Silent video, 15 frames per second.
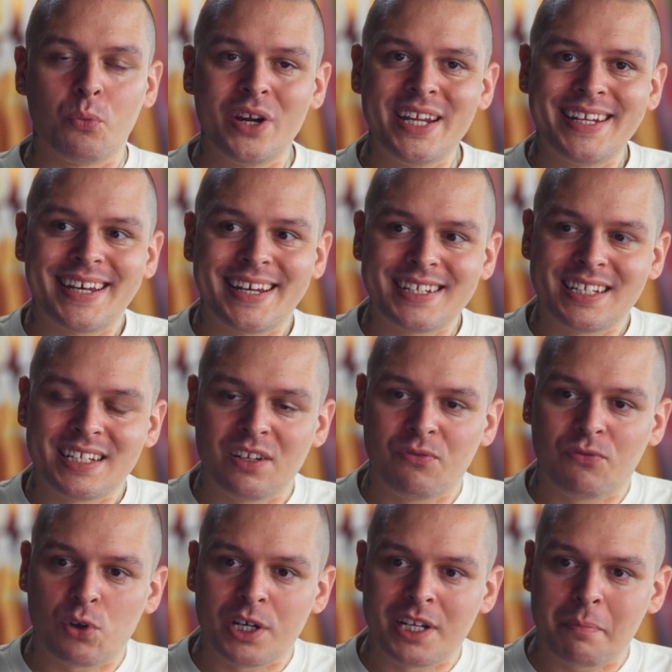we tested
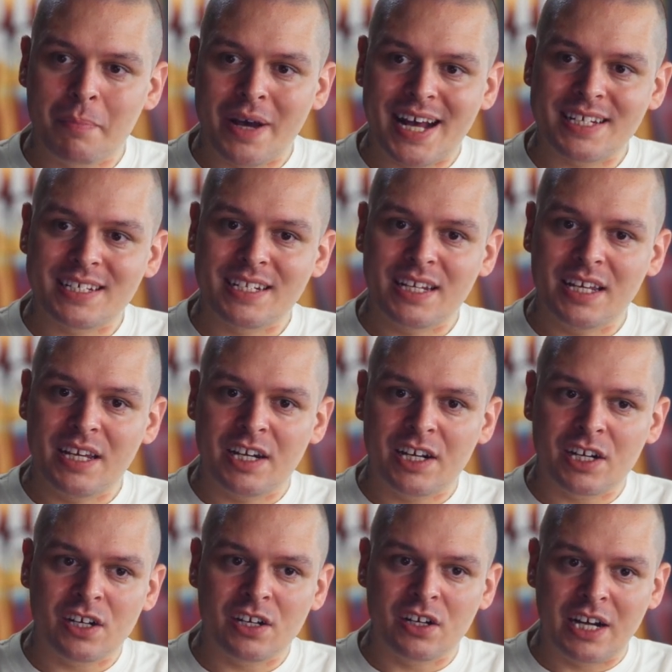for the past
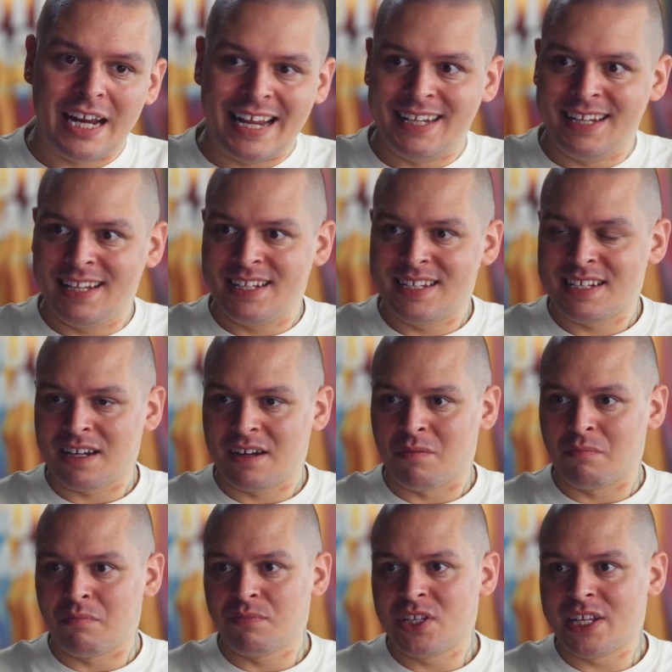year and
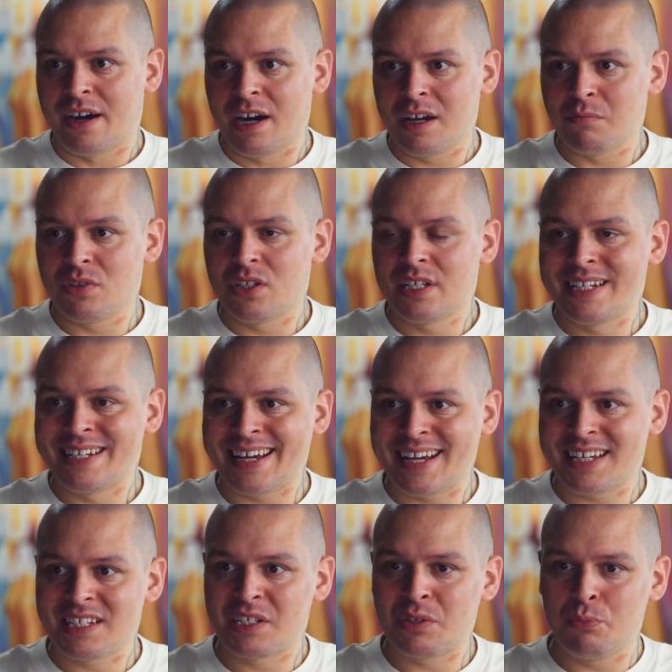some timed
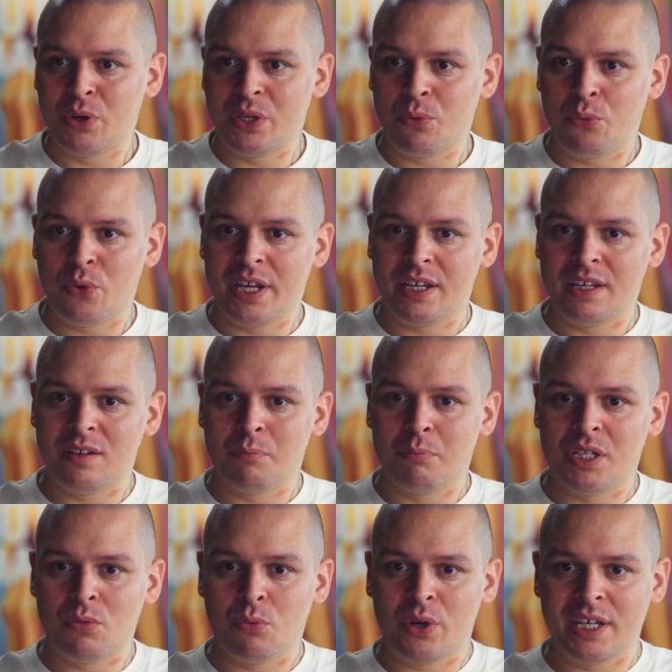tests
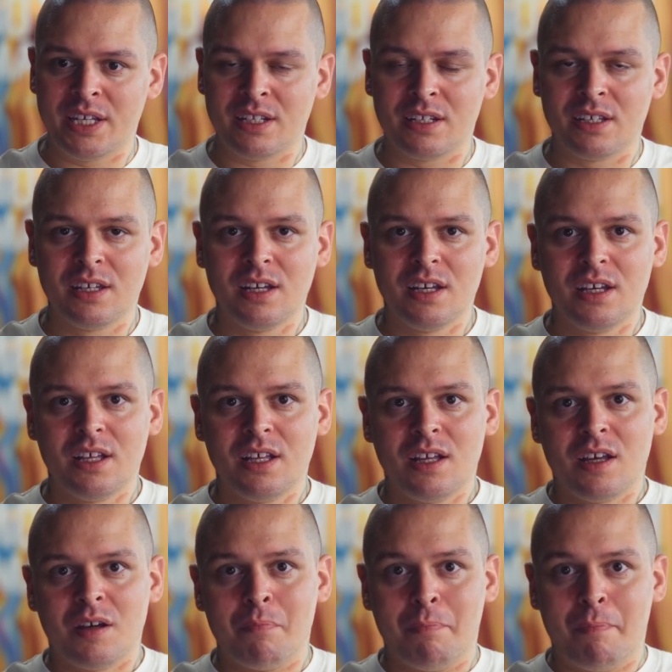between
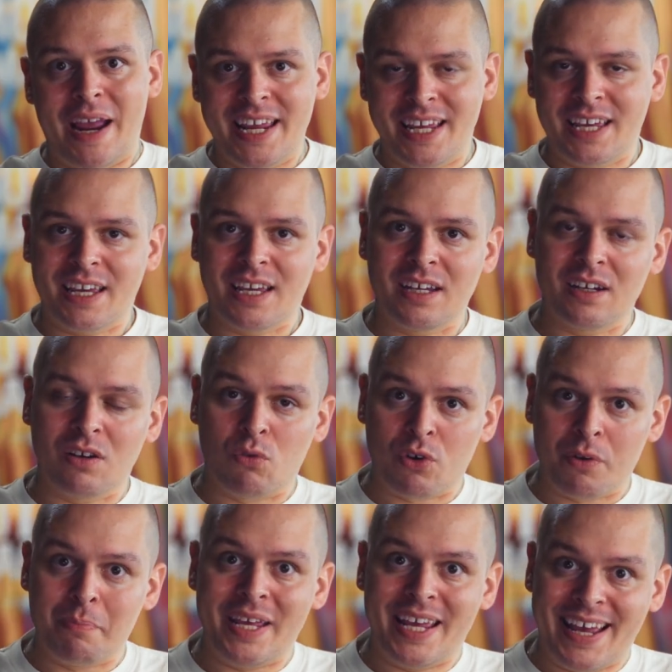baking
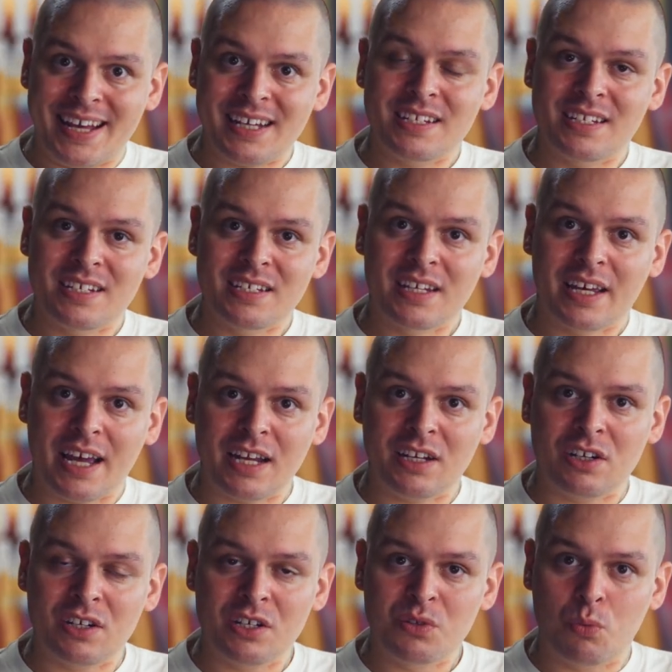RBX
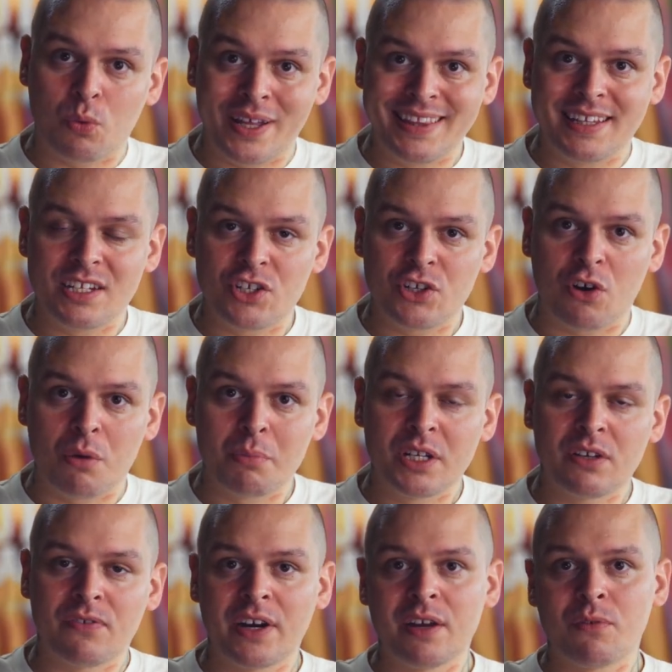scatters with
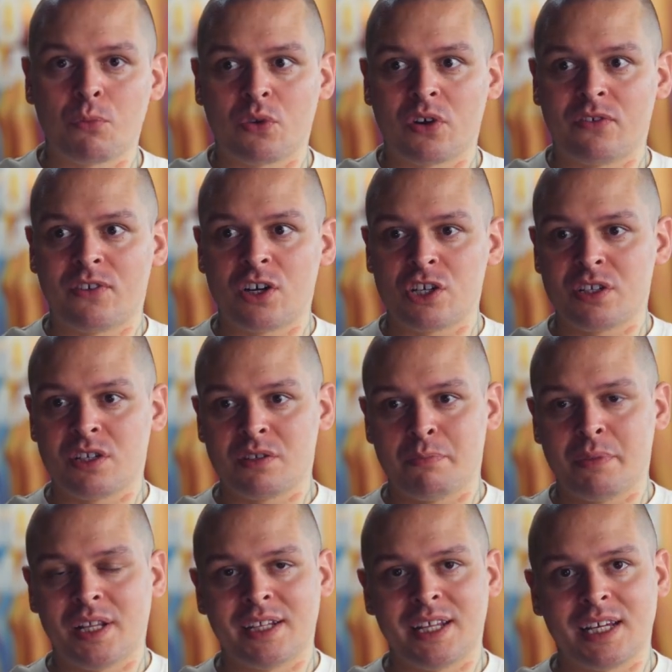geometry versus
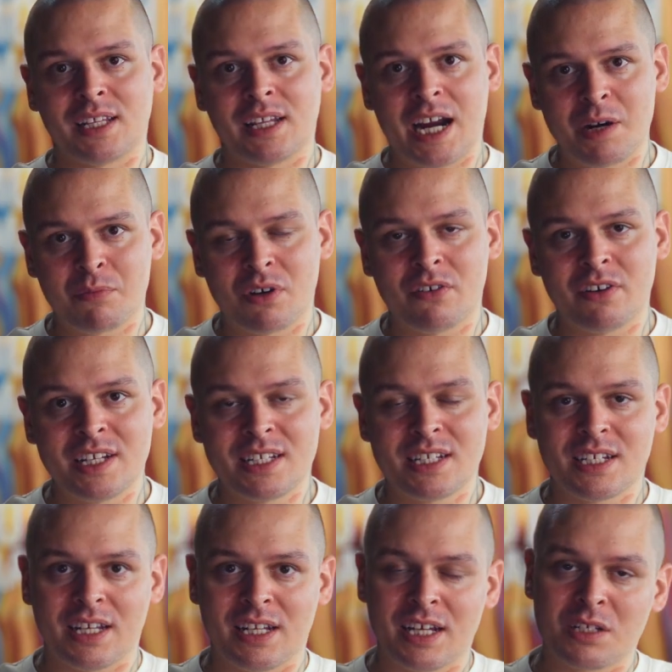building
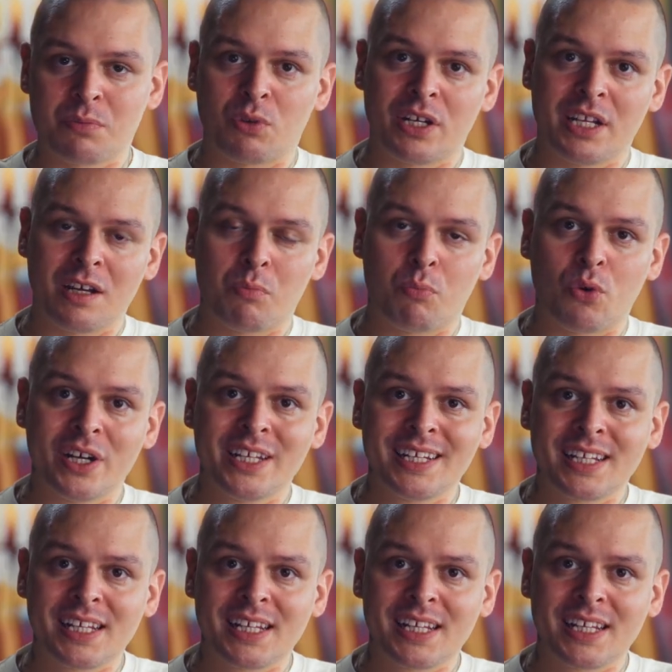libraries and exporting point